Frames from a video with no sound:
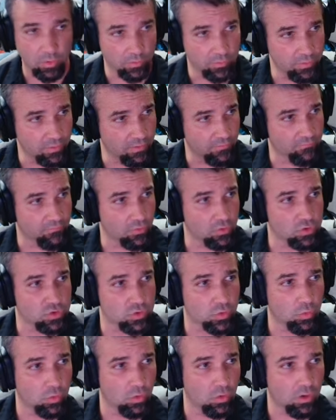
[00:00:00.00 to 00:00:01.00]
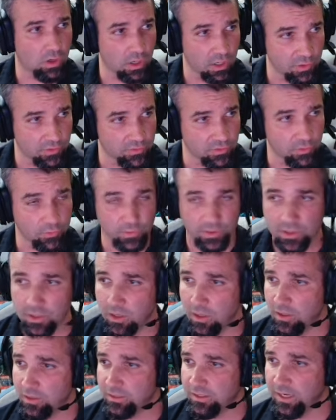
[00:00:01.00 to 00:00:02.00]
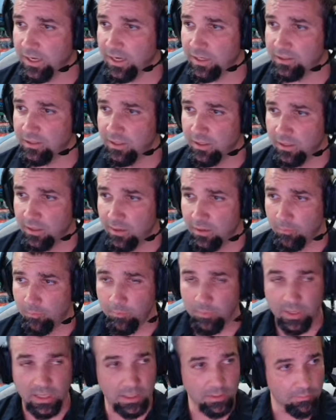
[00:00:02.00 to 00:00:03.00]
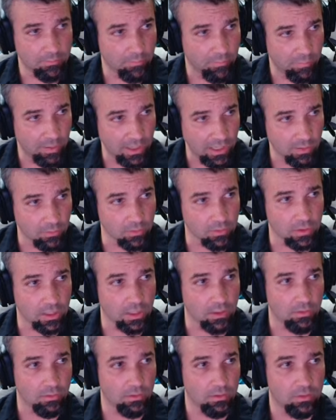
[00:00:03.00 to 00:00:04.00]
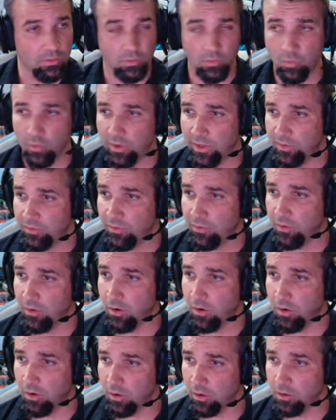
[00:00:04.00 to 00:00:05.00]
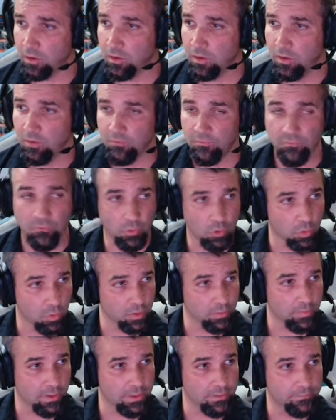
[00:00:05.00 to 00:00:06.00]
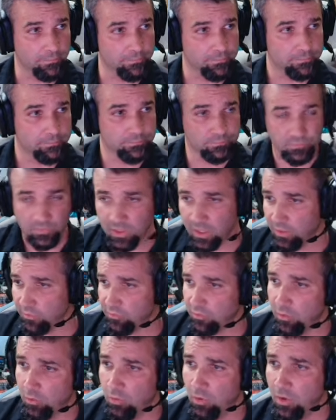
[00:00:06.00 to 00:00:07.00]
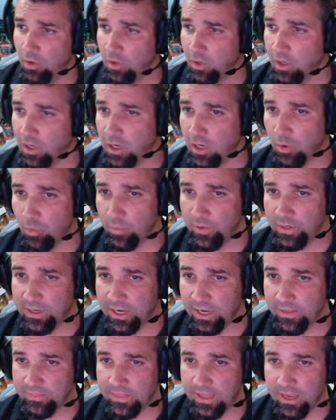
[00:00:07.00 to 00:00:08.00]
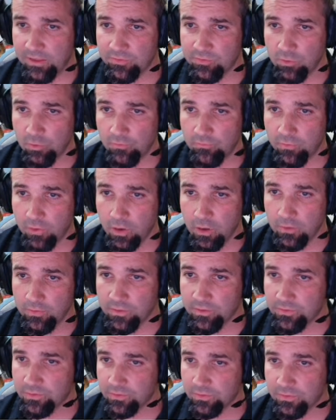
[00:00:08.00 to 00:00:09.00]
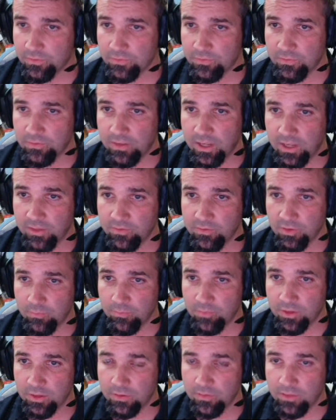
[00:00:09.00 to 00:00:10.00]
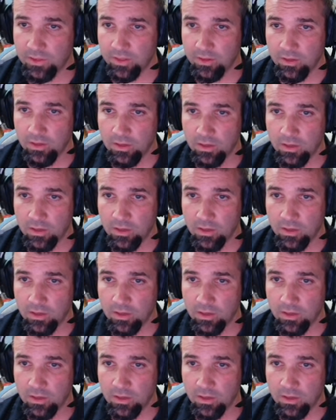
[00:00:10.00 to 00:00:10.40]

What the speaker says: will do a virtual auxiliary contact in parallel with our forward button. Okay, so we got that so far. This is not something that